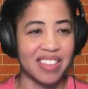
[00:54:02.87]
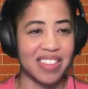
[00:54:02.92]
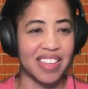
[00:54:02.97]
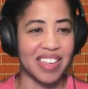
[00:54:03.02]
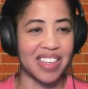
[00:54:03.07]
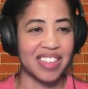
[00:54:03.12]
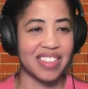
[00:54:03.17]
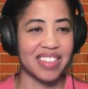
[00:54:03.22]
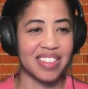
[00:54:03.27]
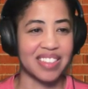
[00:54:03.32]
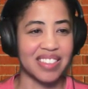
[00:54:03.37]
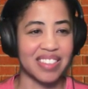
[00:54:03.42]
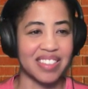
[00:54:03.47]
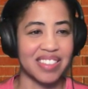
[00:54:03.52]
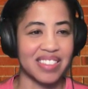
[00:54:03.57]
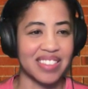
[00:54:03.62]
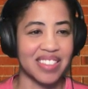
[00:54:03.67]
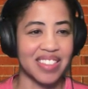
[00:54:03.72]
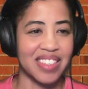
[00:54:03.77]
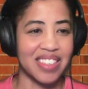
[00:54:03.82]
like
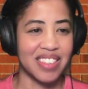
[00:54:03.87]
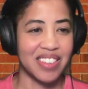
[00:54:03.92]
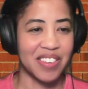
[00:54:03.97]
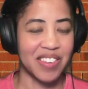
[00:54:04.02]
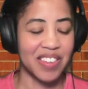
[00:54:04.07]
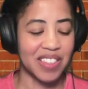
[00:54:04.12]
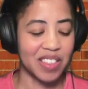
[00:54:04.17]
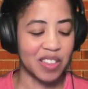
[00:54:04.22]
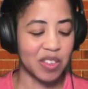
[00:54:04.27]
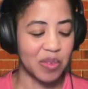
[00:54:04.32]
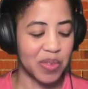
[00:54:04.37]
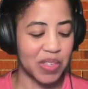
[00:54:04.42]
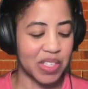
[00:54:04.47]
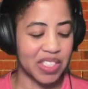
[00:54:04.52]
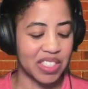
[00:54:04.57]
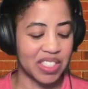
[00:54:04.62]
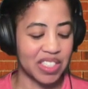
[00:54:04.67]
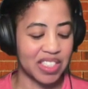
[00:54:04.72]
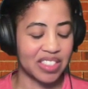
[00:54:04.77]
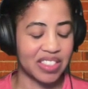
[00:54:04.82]
an annoying little
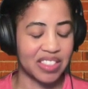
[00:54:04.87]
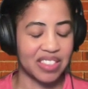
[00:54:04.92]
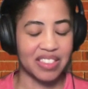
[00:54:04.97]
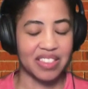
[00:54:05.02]
brother.